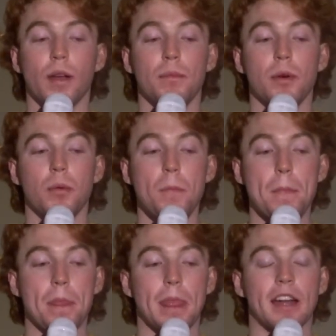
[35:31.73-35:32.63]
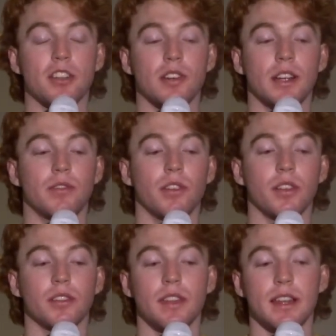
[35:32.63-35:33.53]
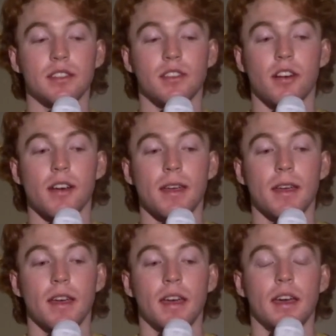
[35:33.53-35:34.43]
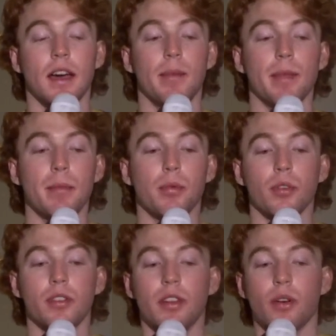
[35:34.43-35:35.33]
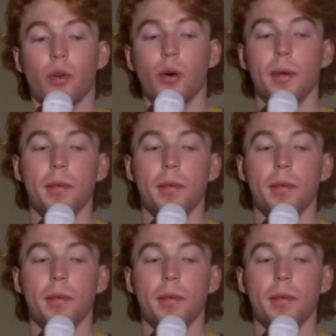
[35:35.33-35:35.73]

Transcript: Had a transfer loss of that, sorry. They brought in Højbjerg,